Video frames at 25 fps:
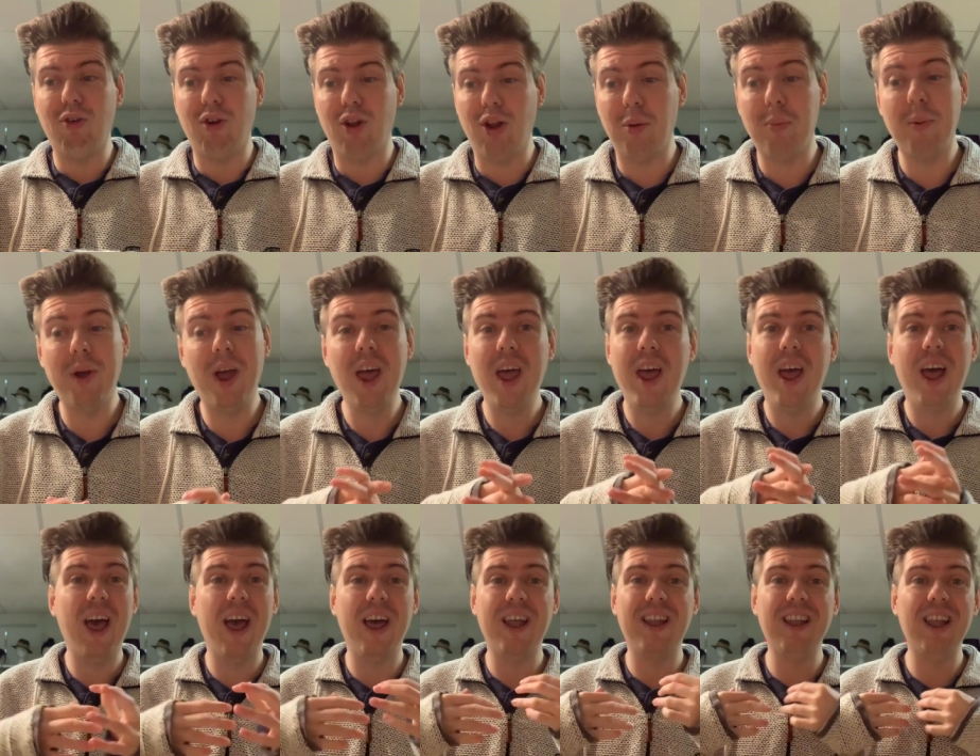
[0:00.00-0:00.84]
Trollope,
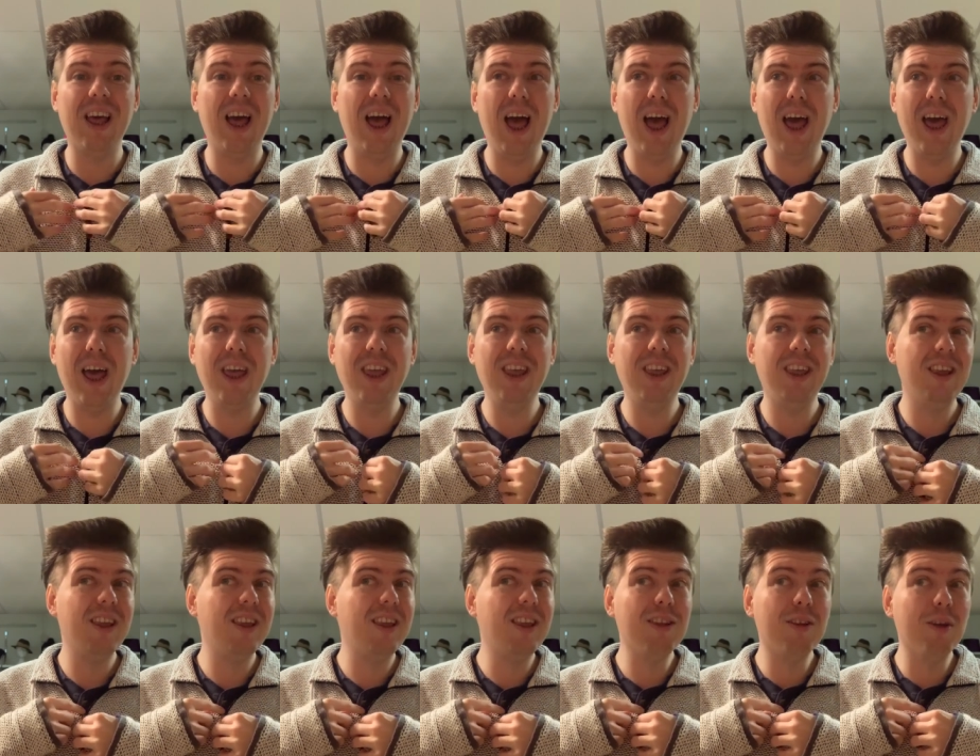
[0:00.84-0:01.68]
and I
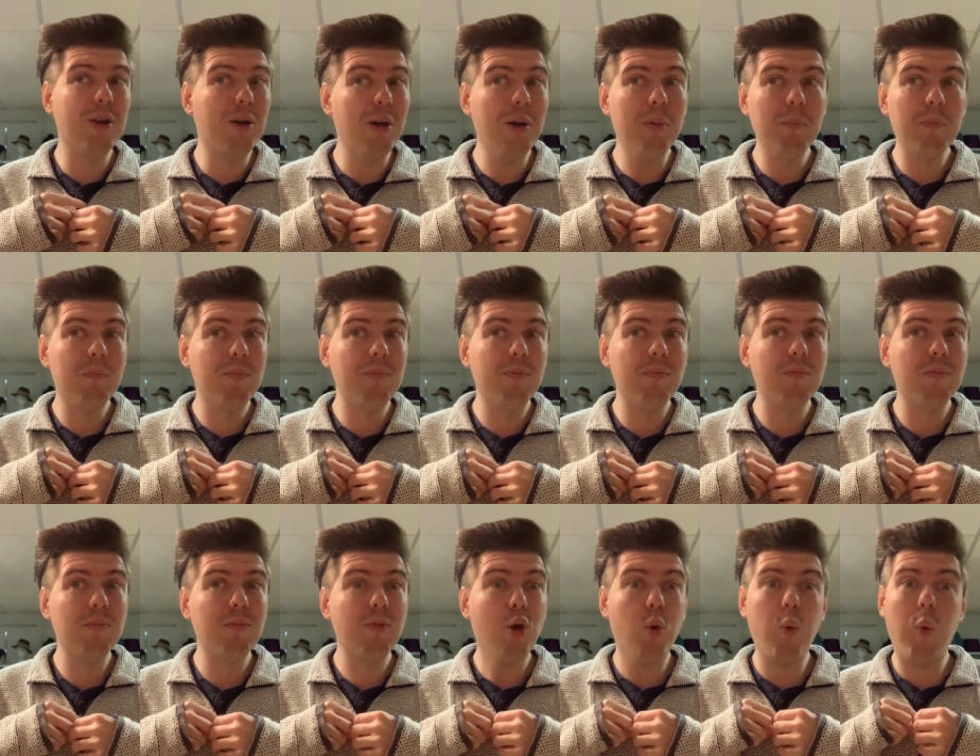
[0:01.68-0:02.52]
am
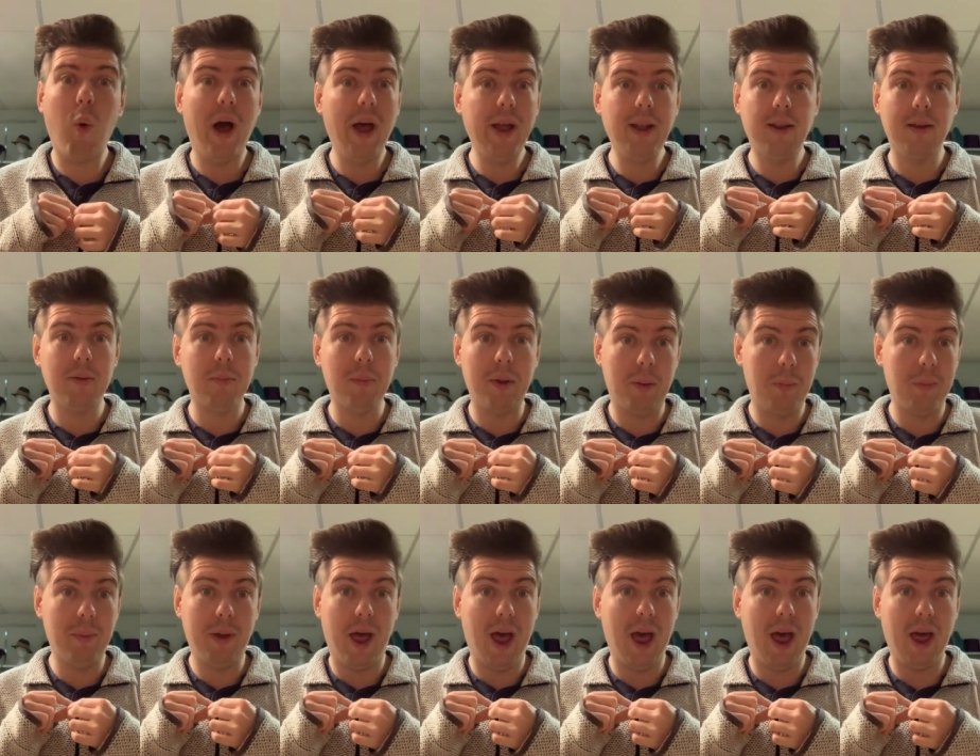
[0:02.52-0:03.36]
quite a
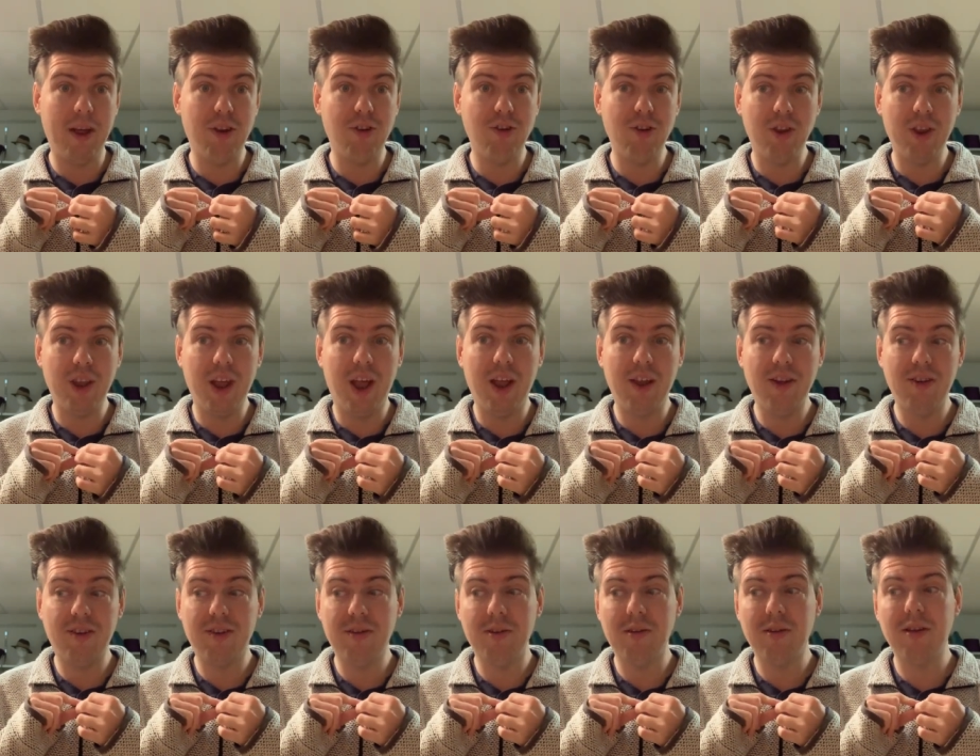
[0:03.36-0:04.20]
bit behind on
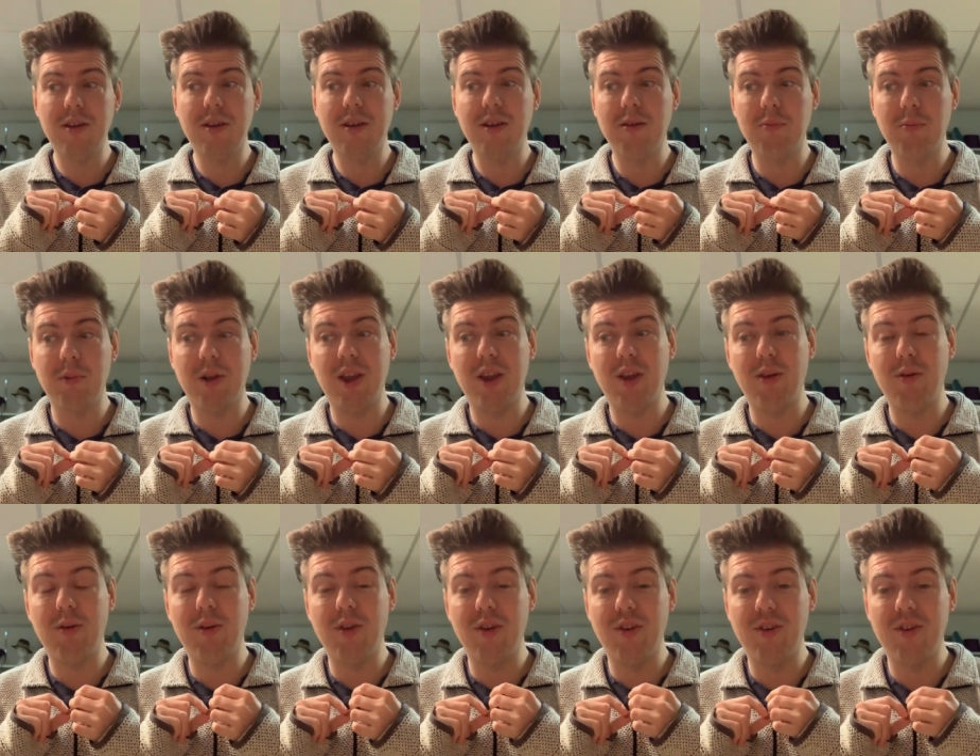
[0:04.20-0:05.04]
that when
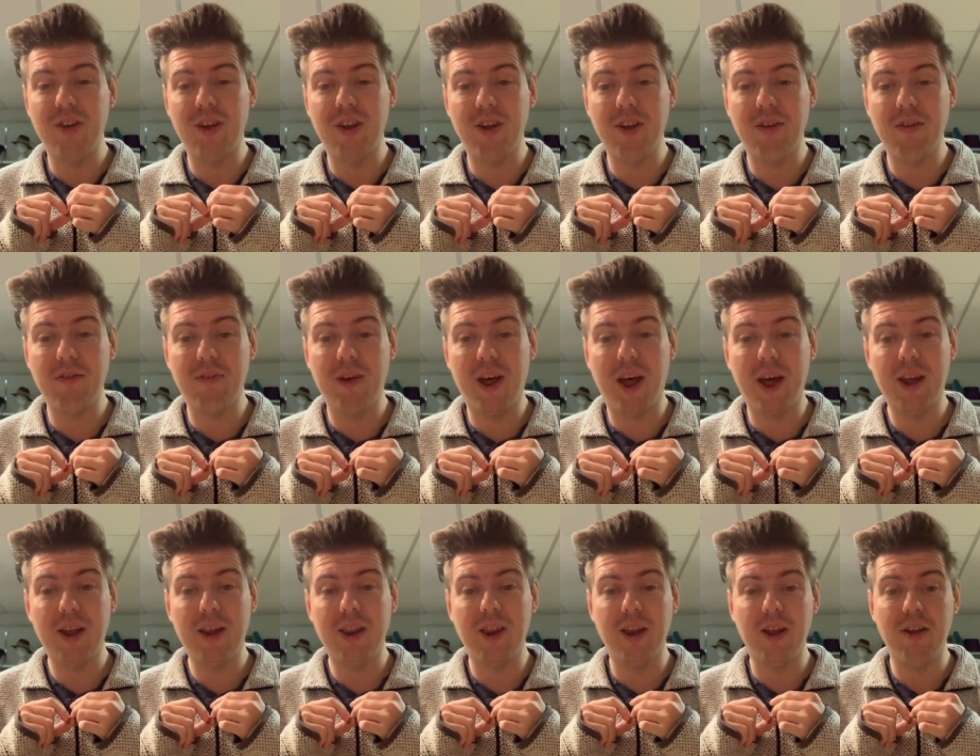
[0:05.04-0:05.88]
you consider the
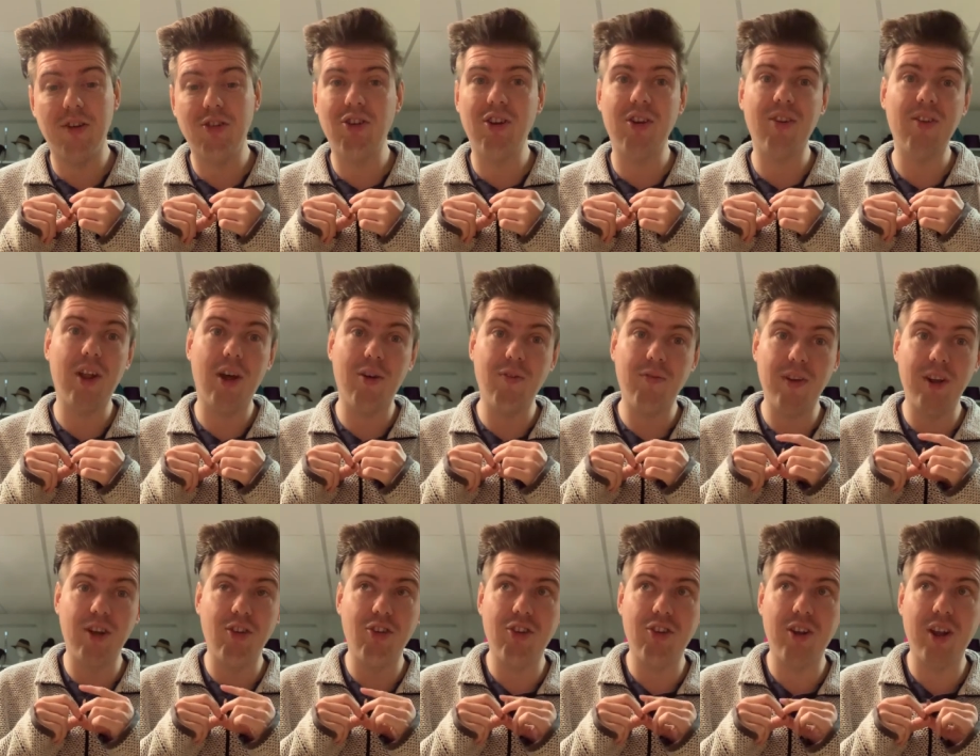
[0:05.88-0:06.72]
fact that she has now
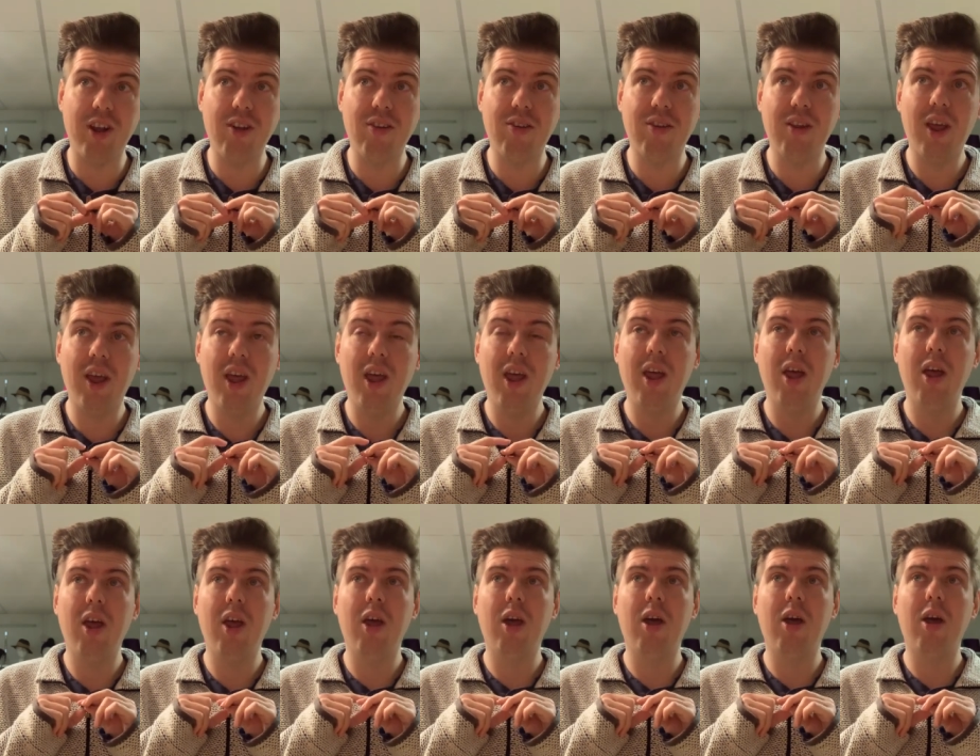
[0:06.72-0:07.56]
finished it.
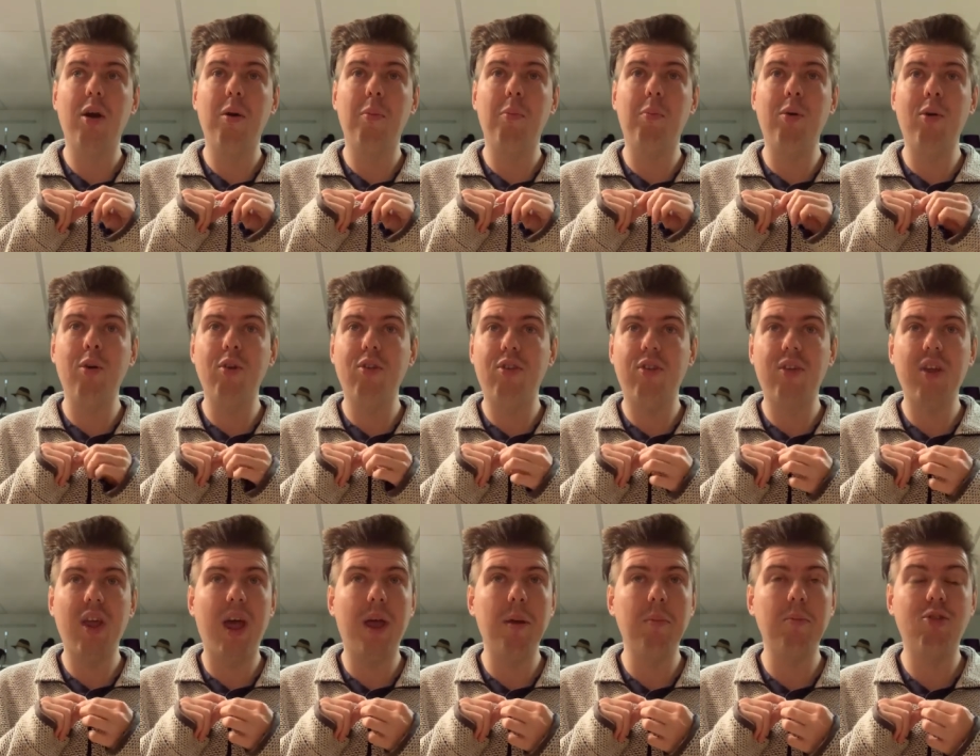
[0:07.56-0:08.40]

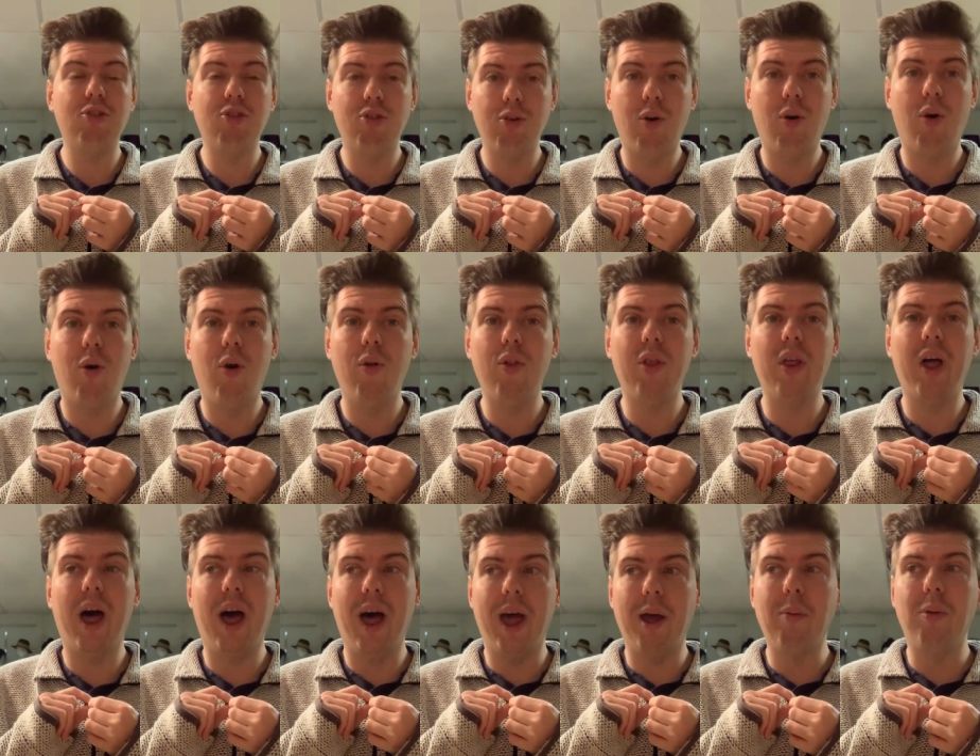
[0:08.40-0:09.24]
But I'm sure
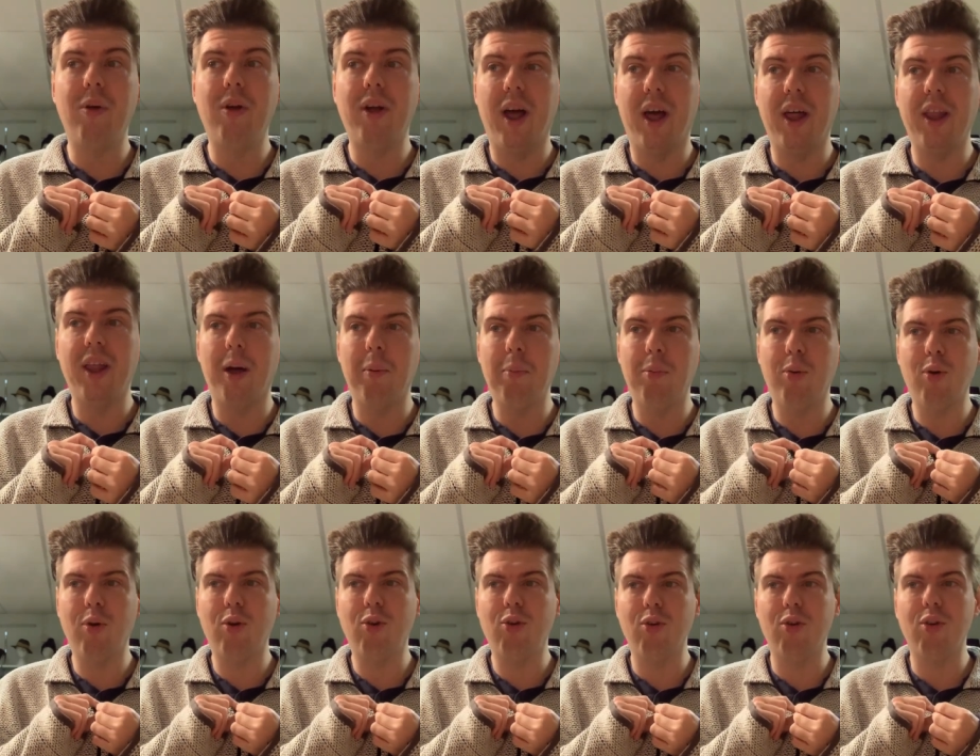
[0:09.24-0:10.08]
that I will get that
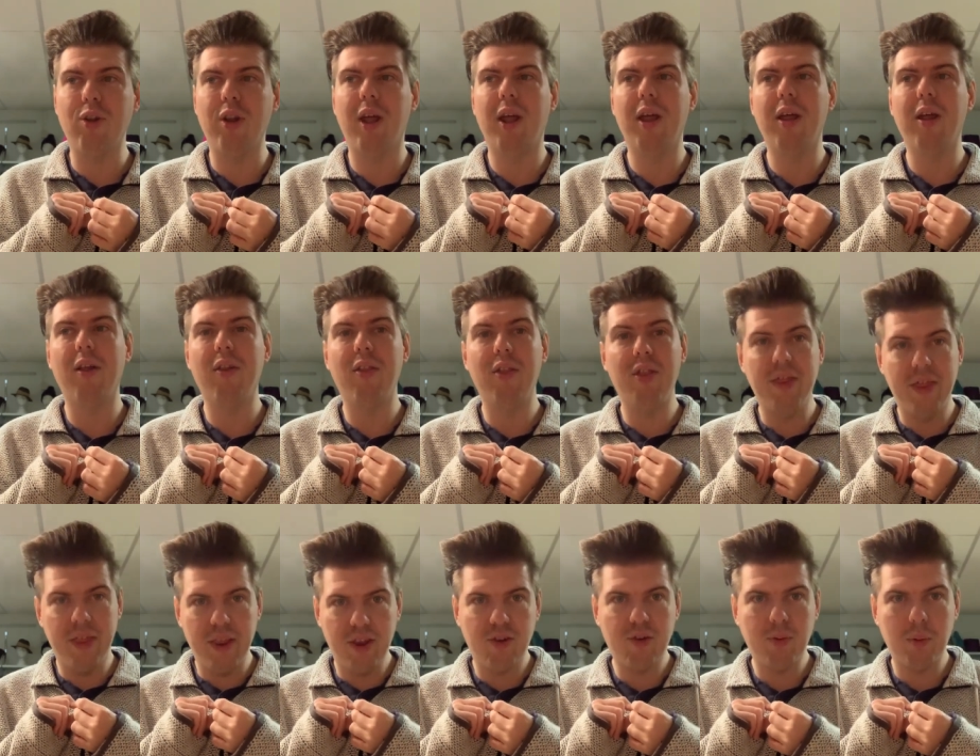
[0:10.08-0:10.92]
book done
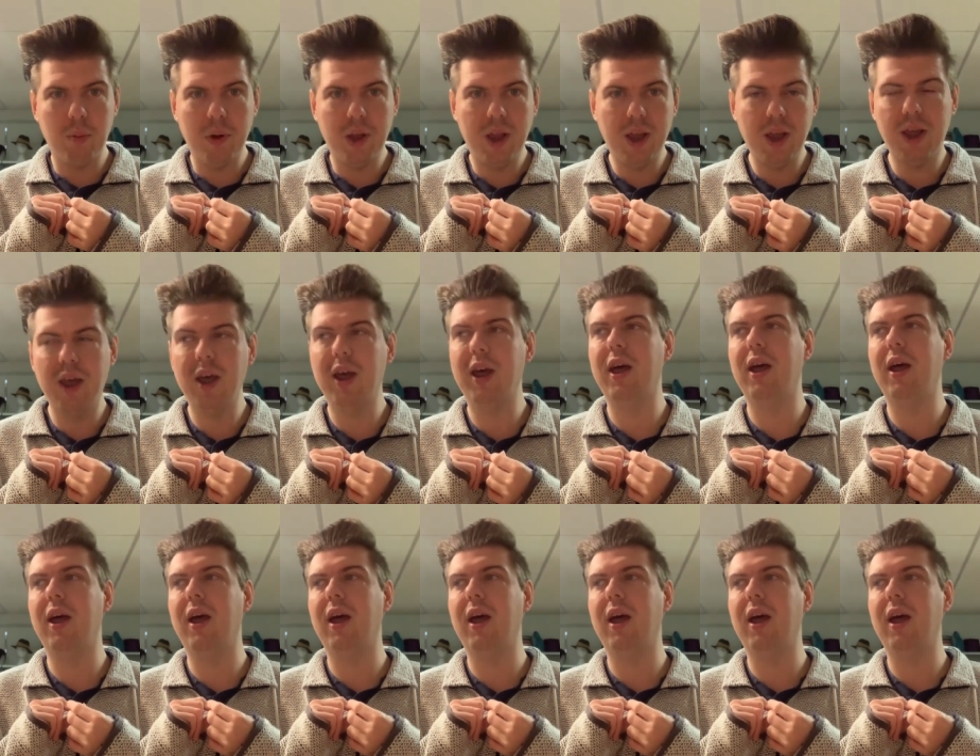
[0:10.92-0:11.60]
this week